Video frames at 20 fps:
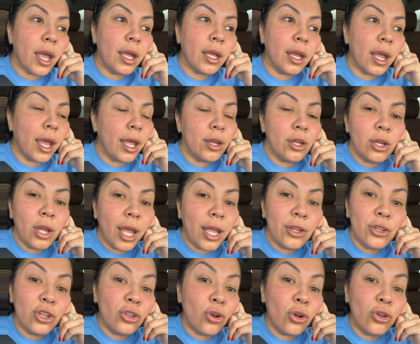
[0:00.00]
And
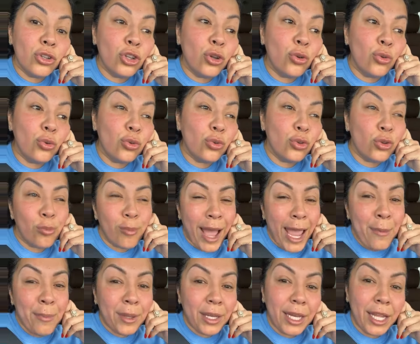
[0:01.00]
you
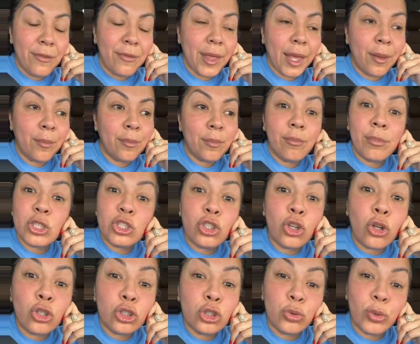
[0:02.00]
might believe them,
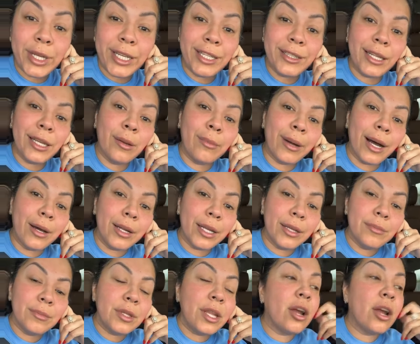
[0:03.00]
but you don't do anything about it.